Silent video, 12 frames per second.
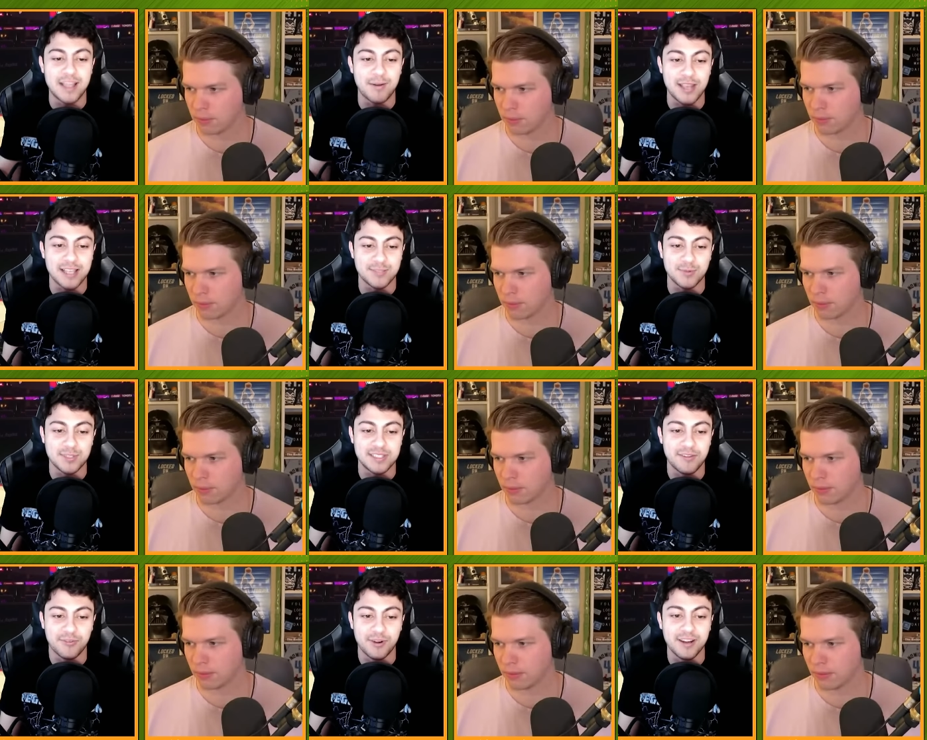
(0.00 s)
Speaker 1: that when you asked what's
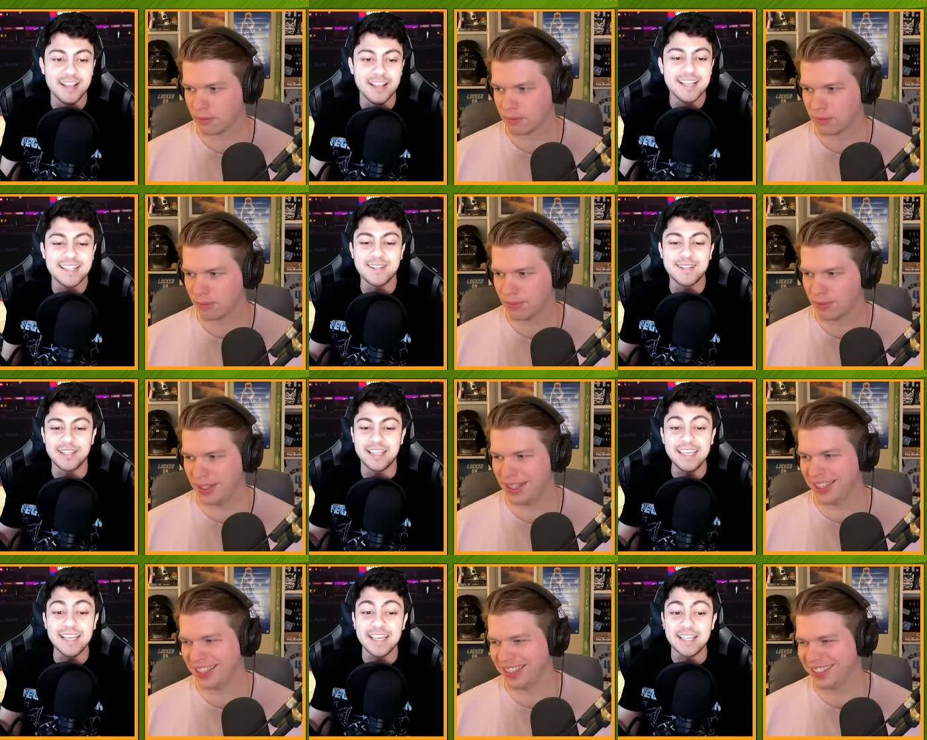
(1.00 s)
different.
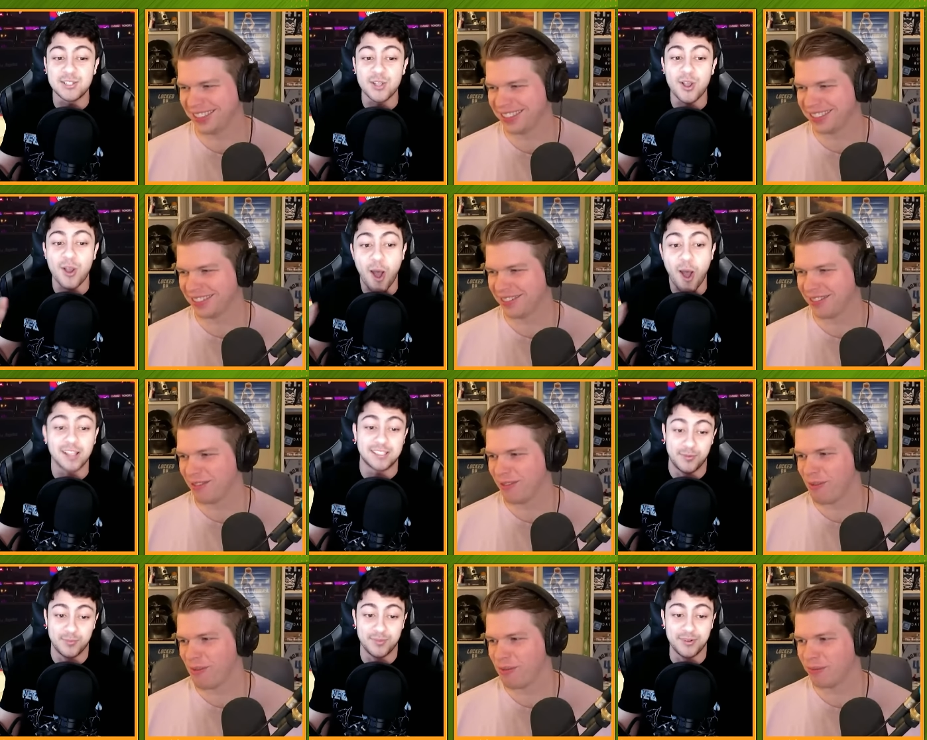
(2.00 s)
He is
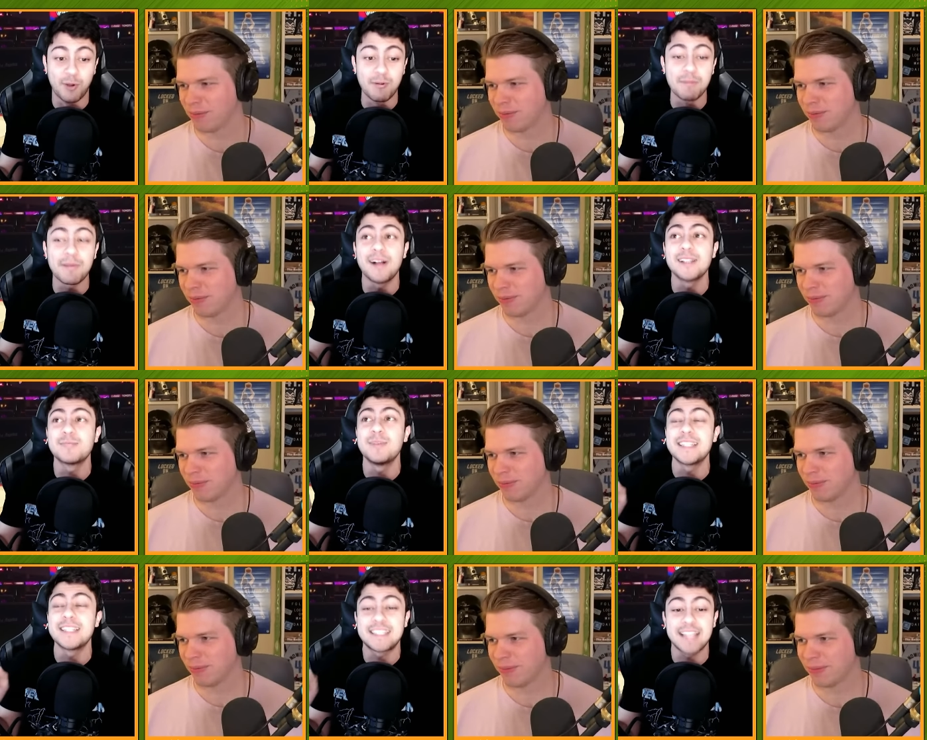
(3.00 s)
awesome. Norman Powell has been the
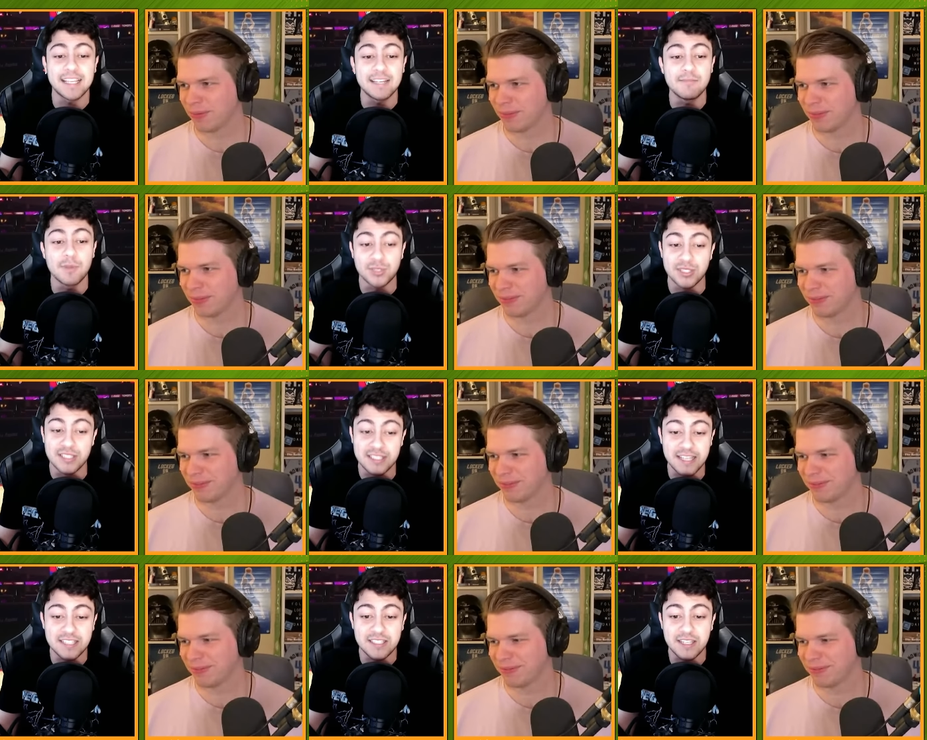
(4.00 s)
second most
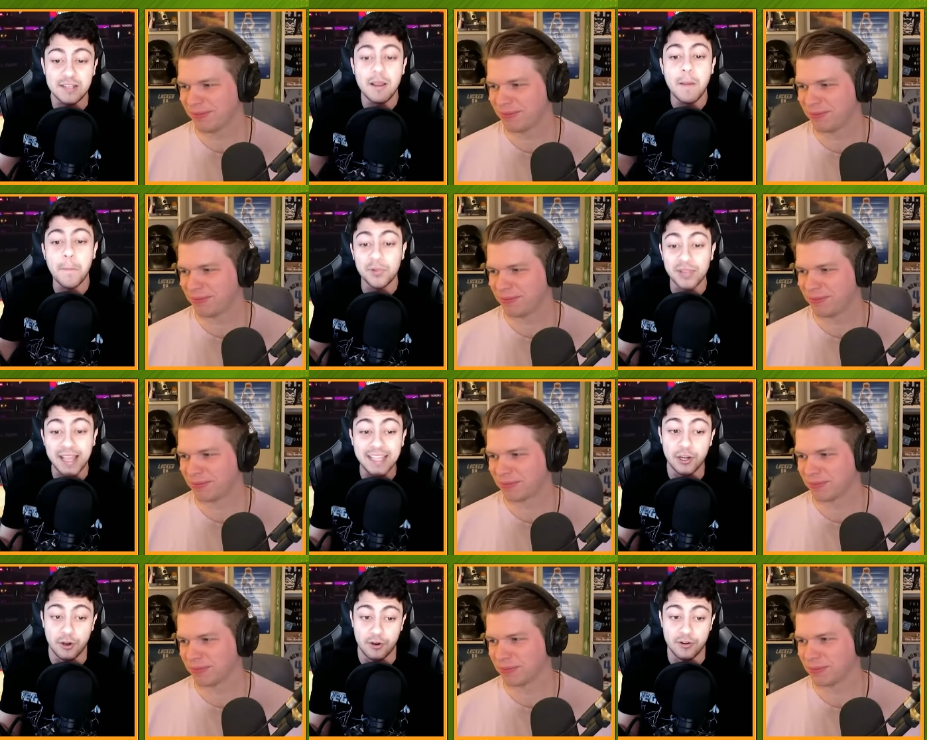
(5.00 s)
consistent
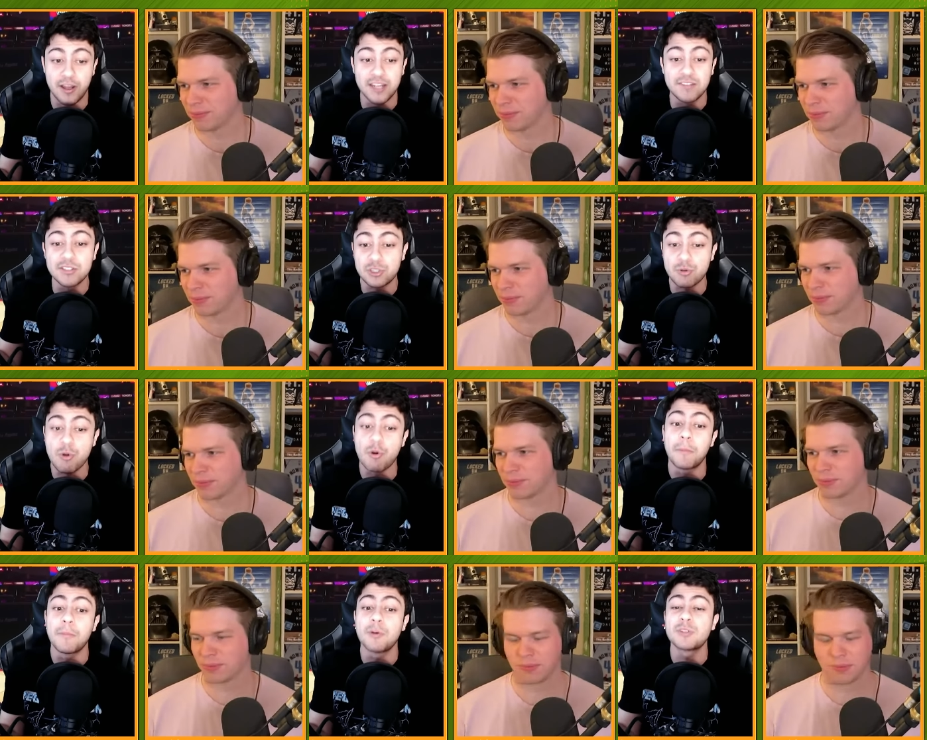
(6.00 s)
player, not even score,
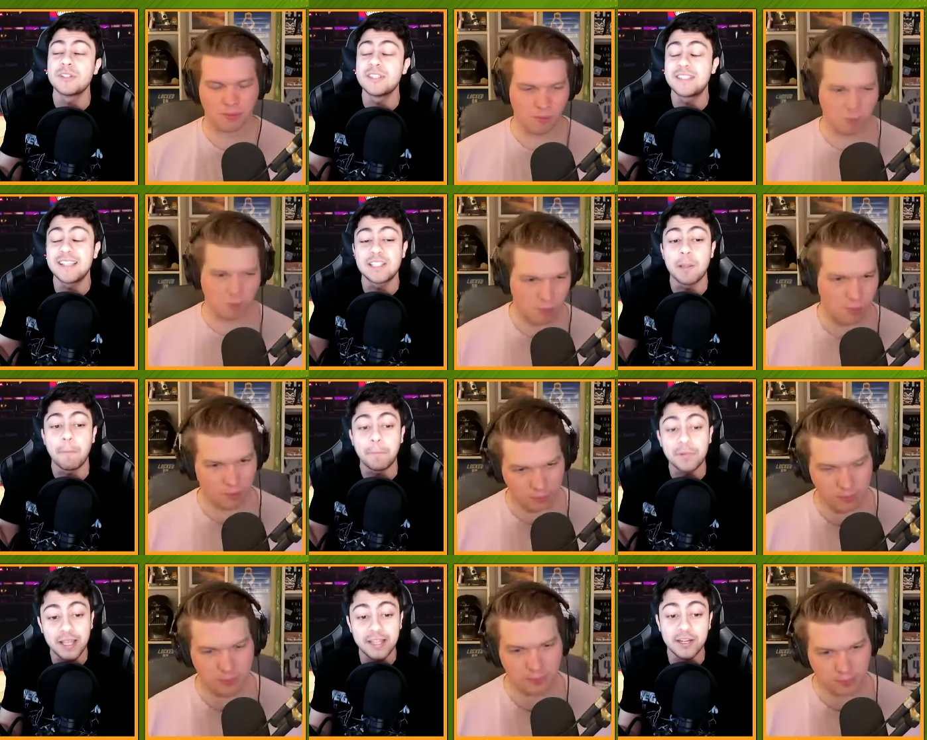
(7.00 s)
most consistent
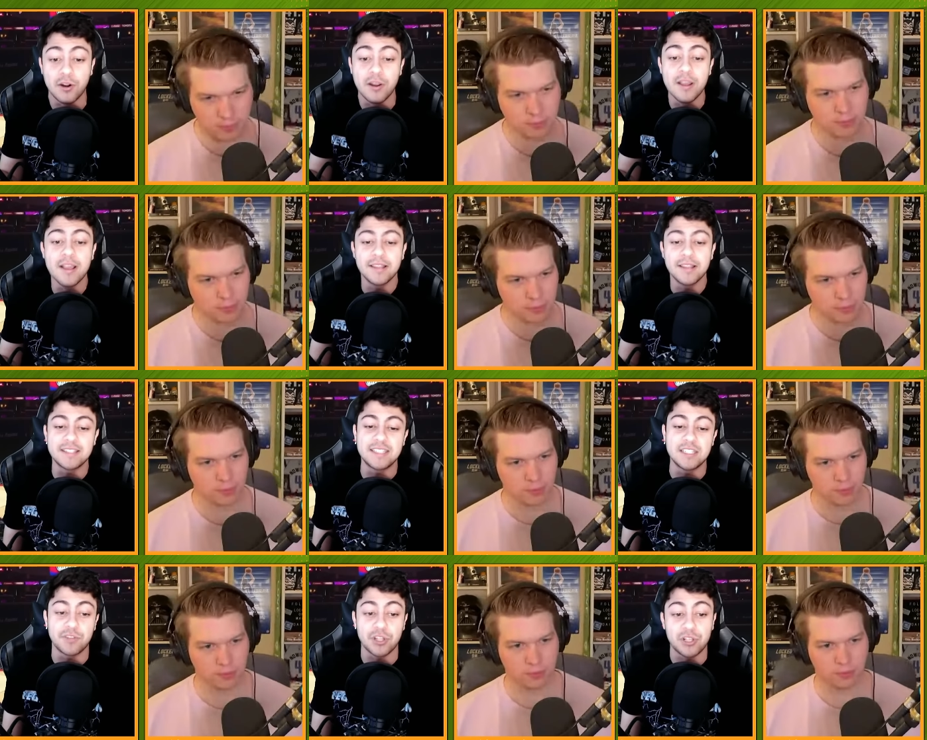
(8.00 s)
player this season
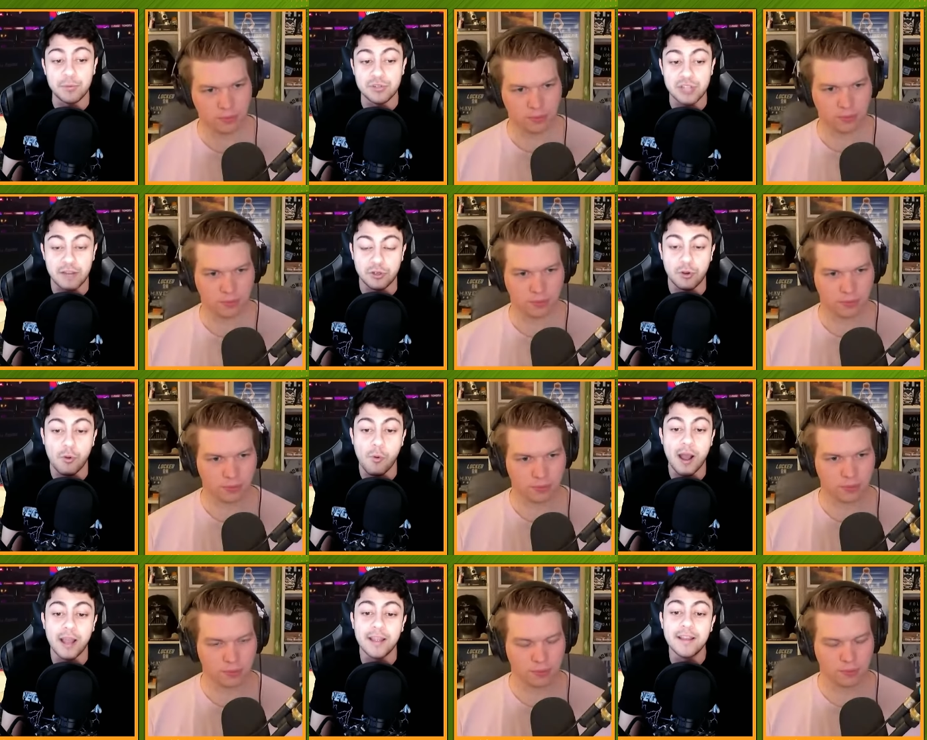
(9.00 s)
for the Clippers after
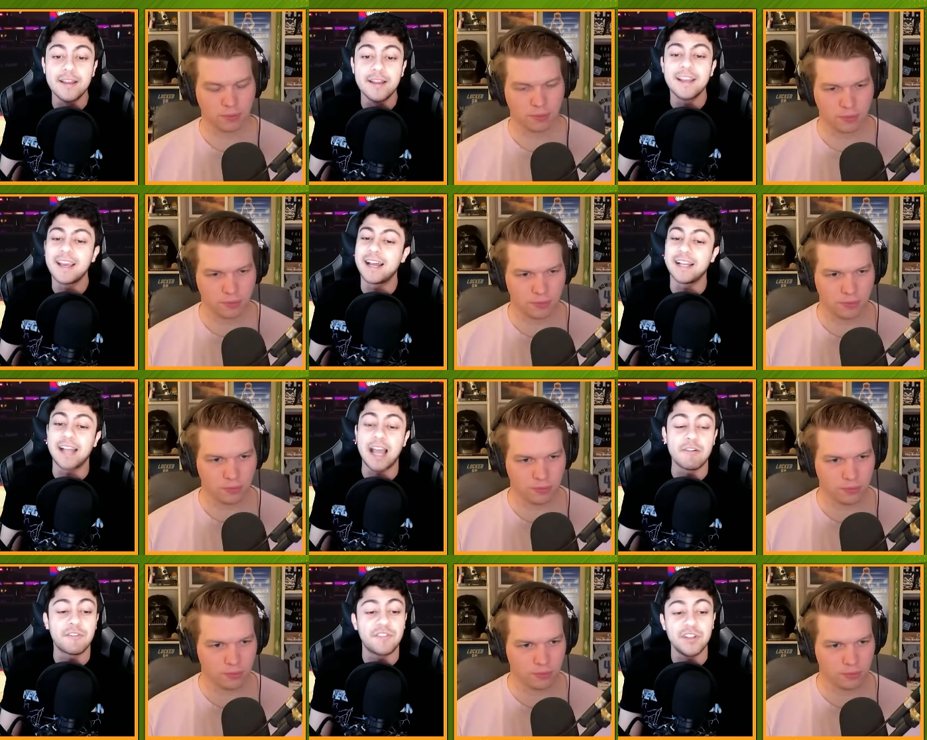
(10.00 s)
Kawhi. And I have
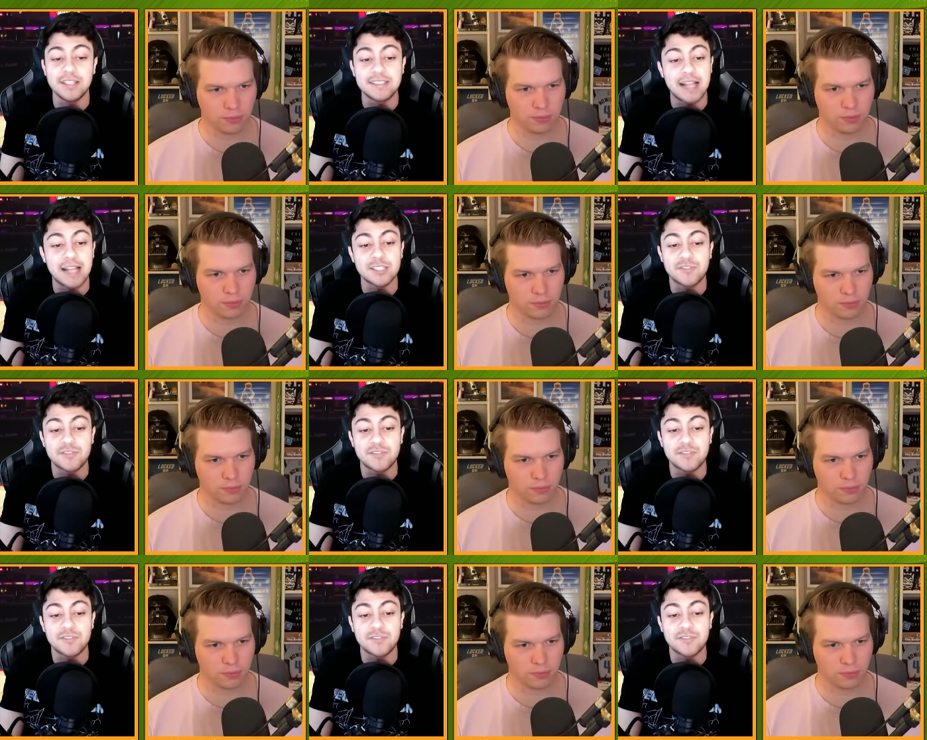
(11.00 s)
a feeling Dallas